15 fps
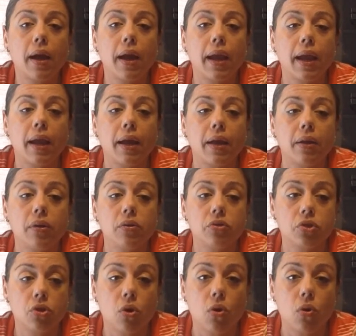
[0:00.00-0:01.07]
And
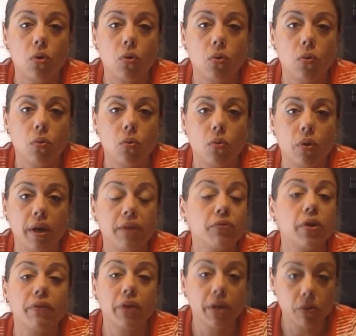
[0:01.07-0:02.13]
so if
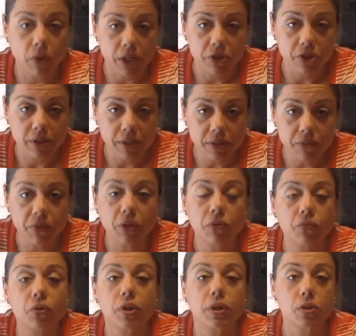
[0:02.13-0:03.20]
you have any questions, feel
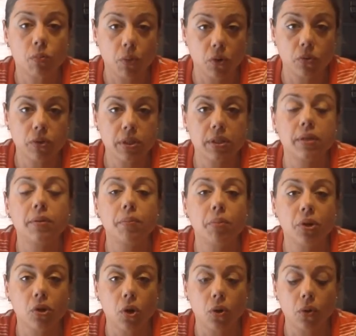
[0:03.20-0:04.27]
free to post
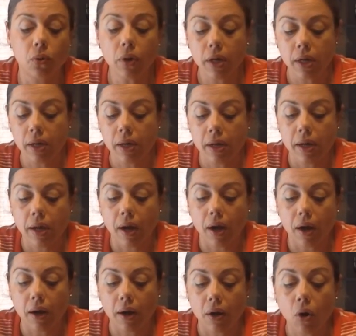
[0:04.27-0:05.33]
below.
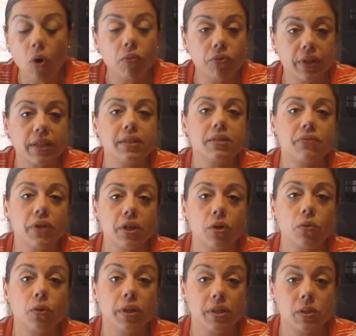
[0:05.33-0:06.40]
Hopefully this video
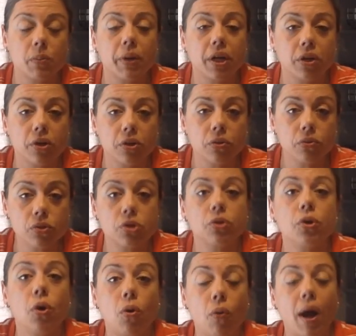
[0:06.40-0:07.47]
will inspire you to
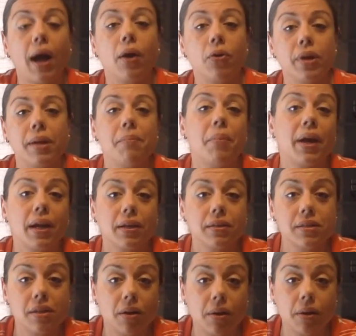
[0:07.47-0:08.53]
go out and buy
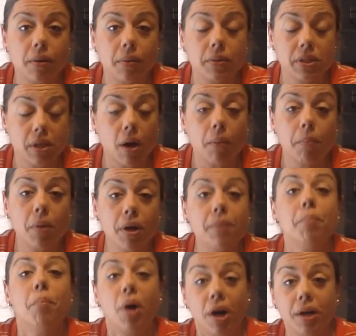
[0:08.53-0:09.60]
some
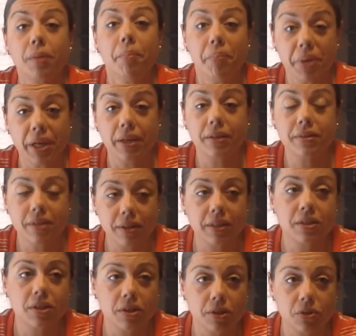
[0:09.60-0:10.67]
mung beans,
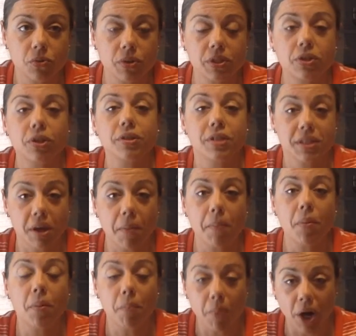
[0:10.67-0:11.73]
that's a tongue twister,
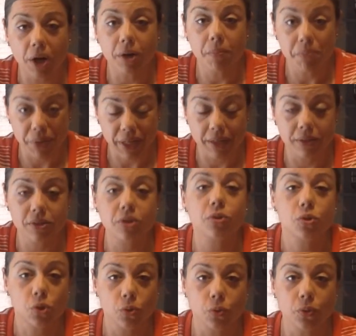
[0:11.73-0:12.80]
some mung beans
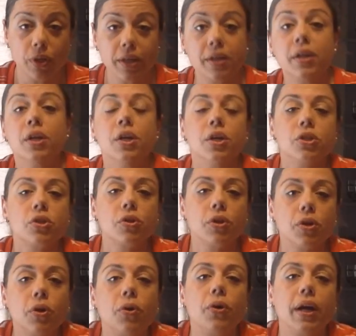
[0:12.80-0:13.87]
soon. So you
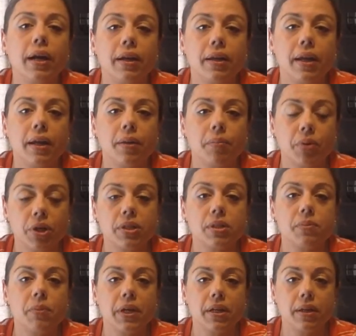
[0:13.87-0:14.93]
can go ahead and
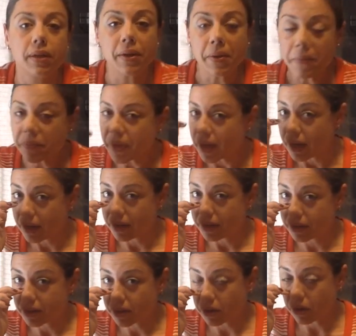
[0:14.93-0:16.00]
participate in
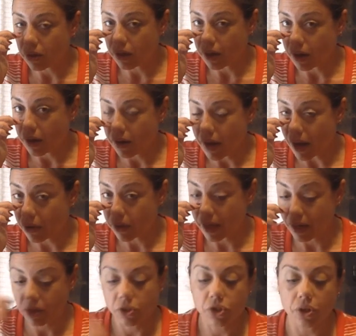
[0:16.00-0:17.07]
this little health
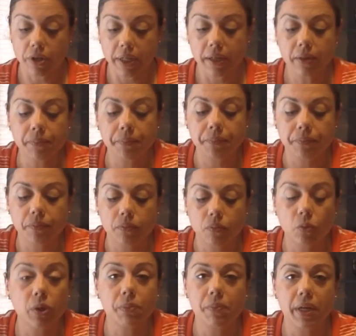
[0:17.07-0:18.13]
hack journey
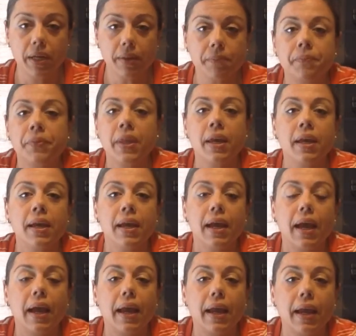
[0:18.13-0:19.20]
with me.
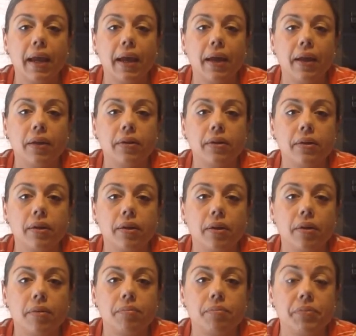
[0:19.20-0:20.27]
And
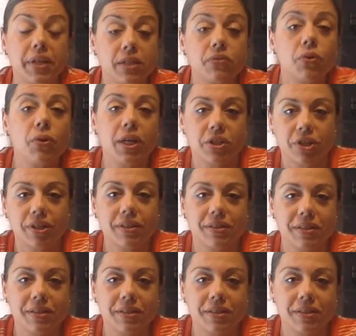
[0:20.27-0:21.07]
thanks for watching.